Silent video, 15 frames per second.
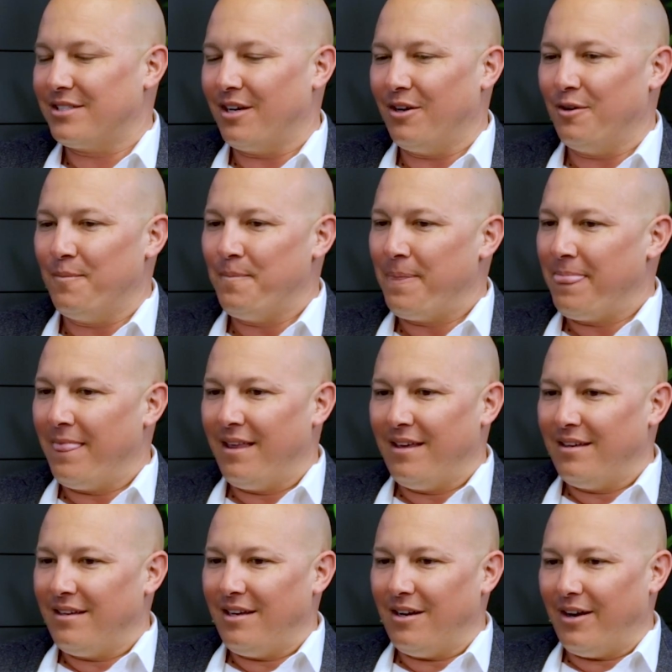So
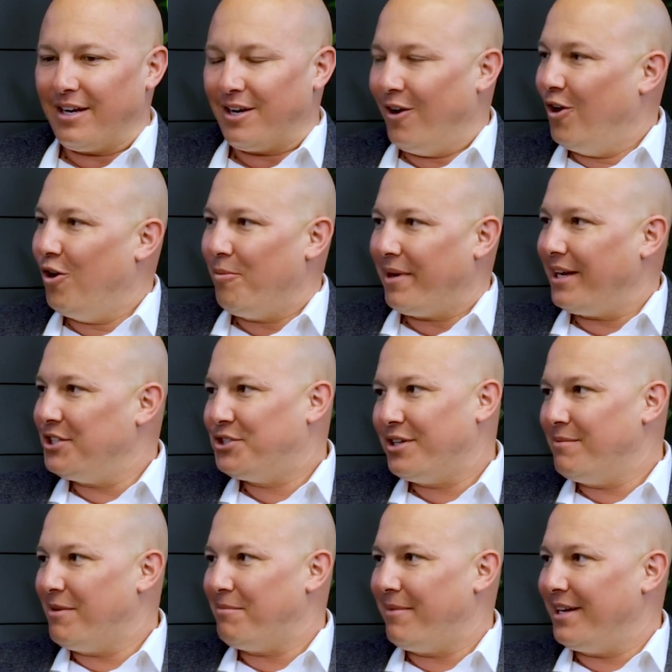I go home and I
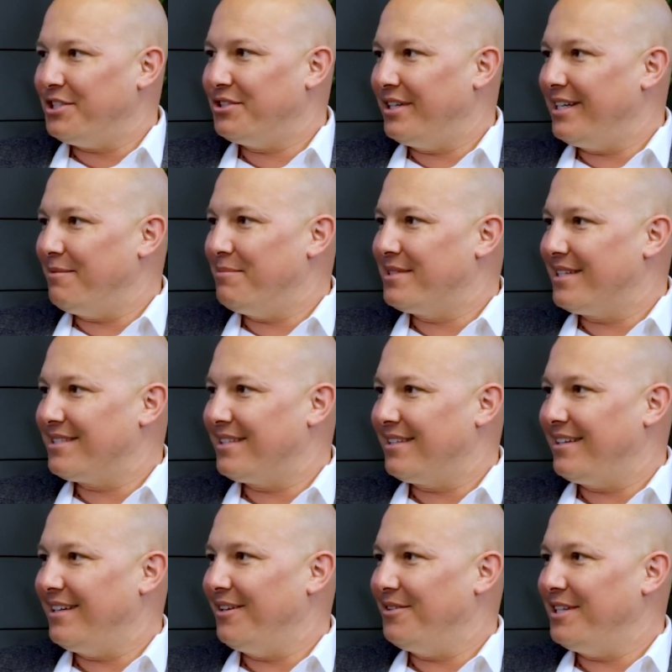dream up my dreams as
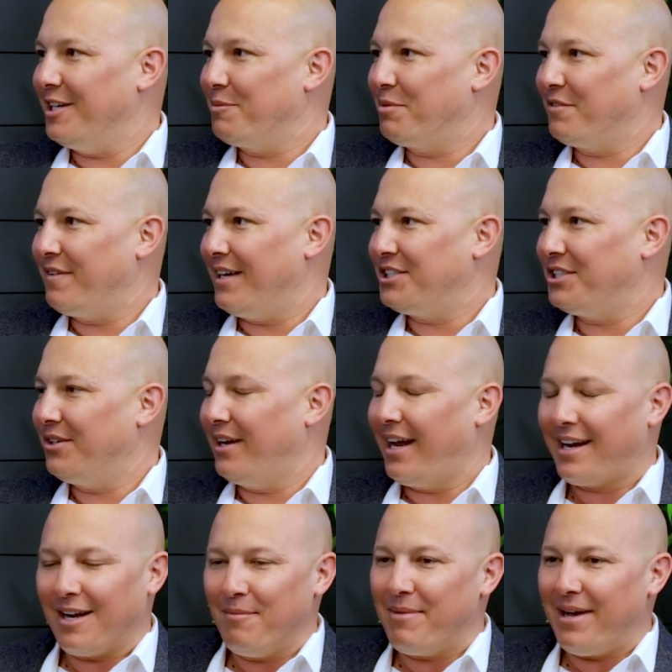a, young professional, and I
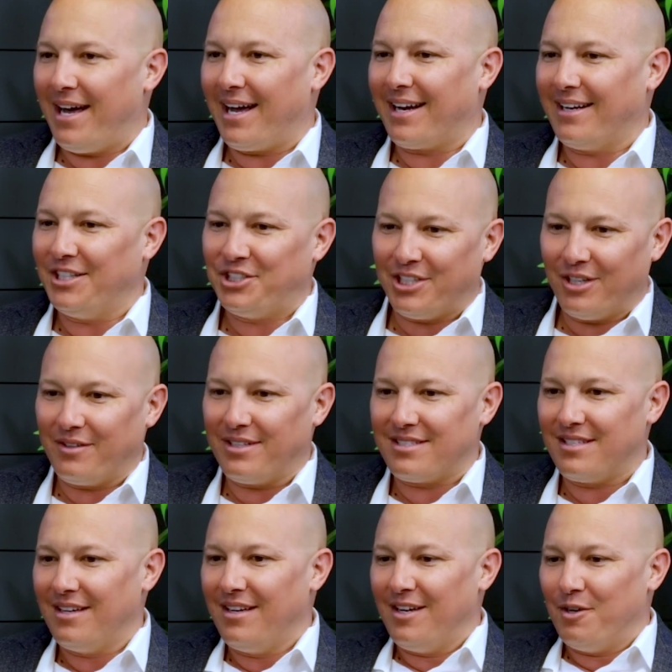come back and I share
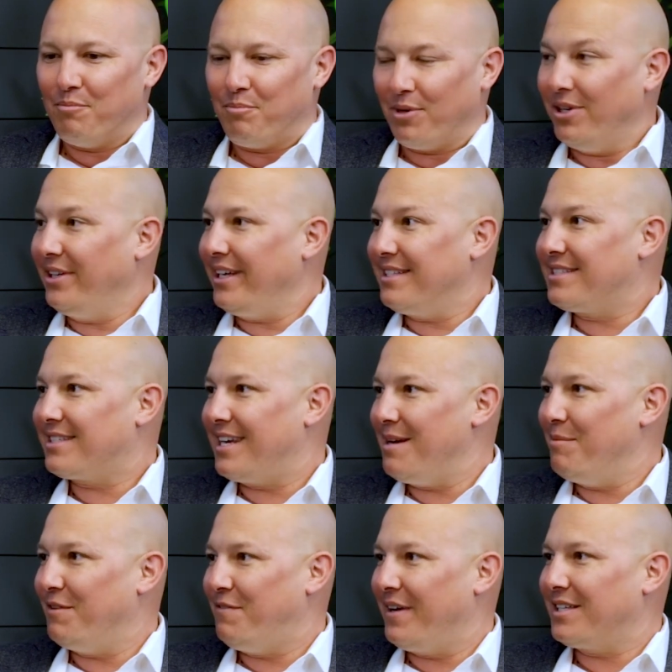this brilliant
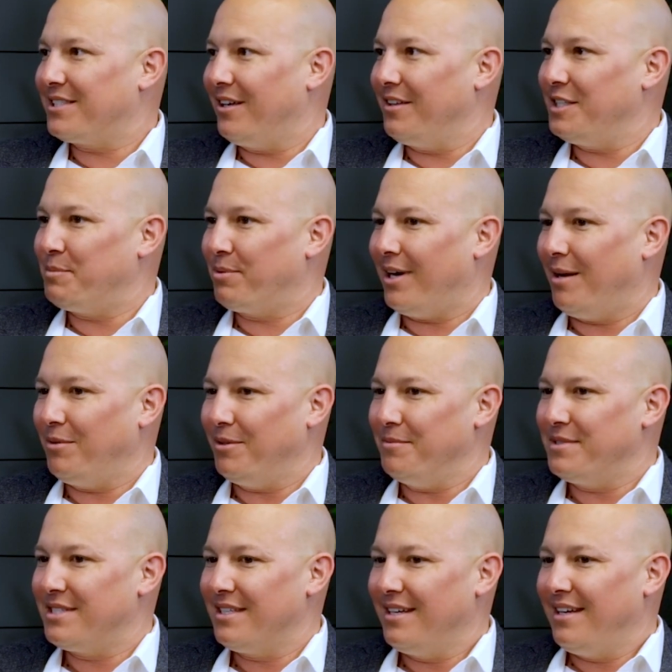scheme to fix all these
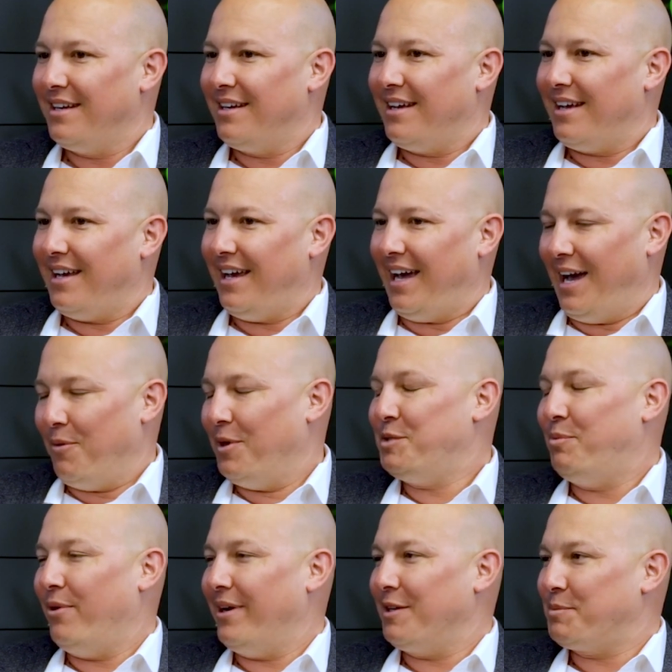problems, at which
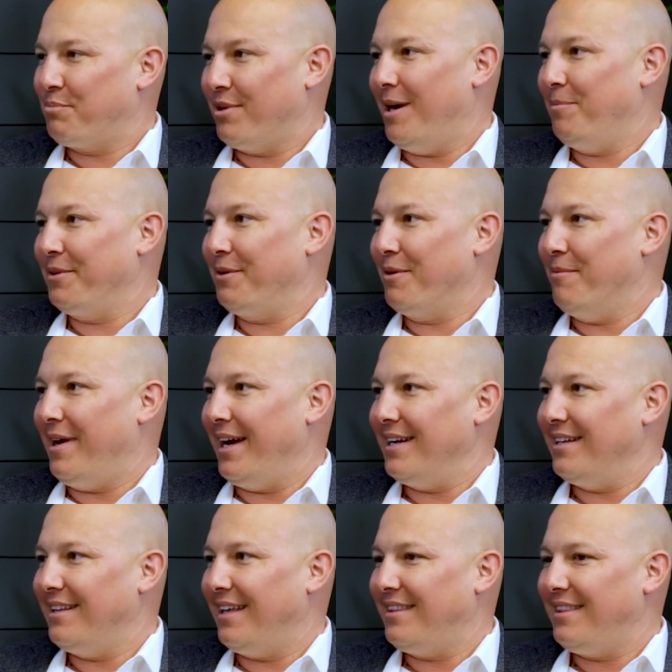point I was promptly
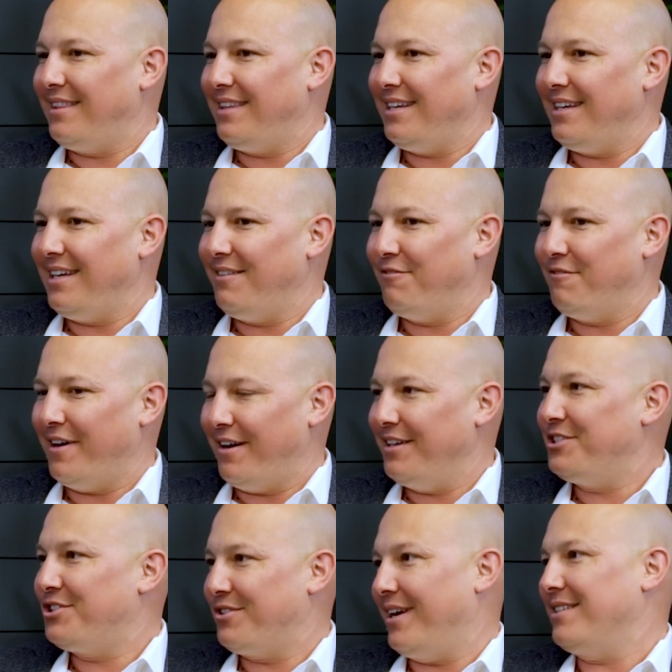reminded that the very
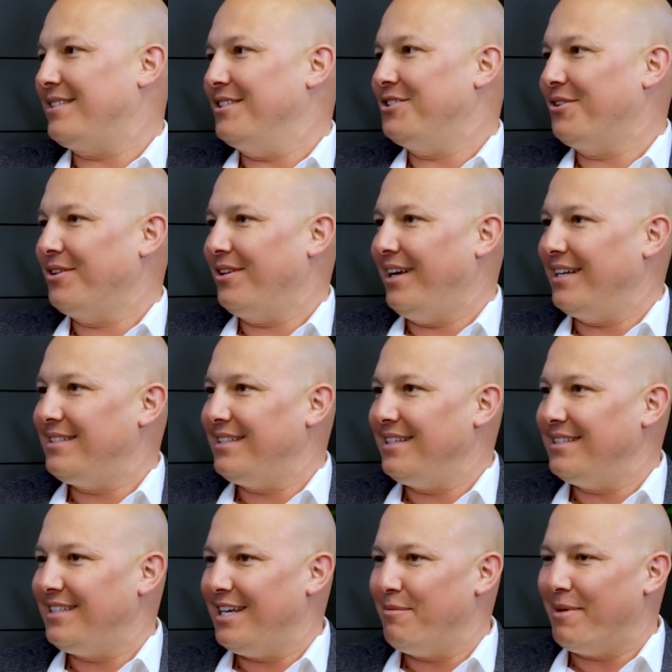stressed internal
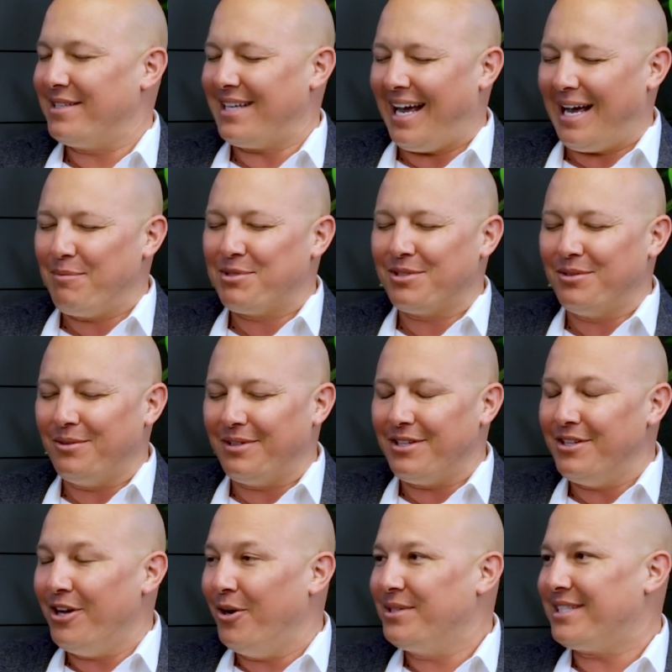IT team has absolutely
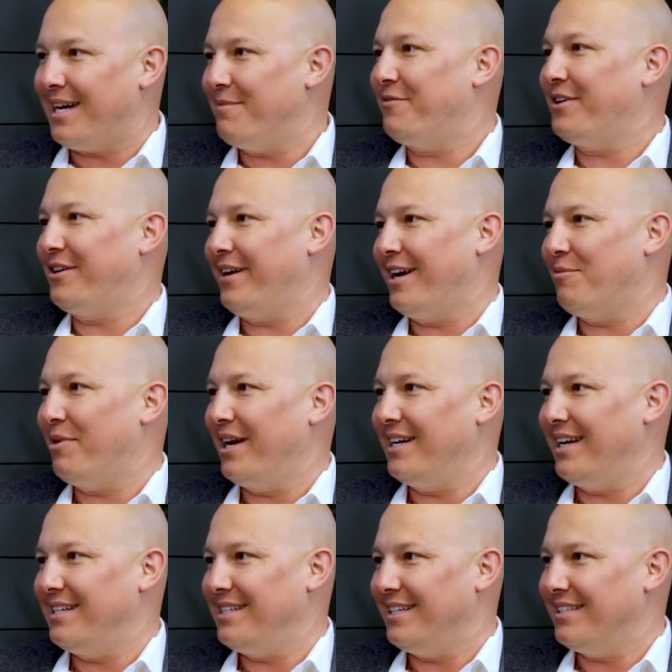no time for your harebrained
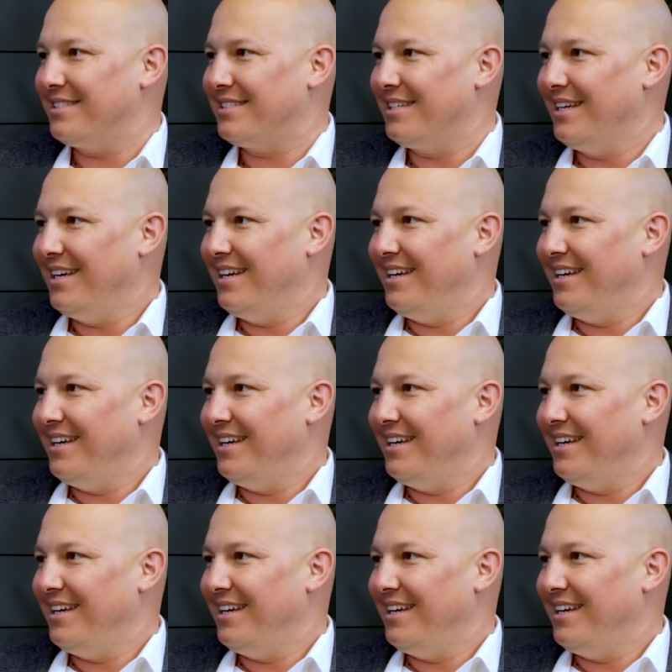ideas.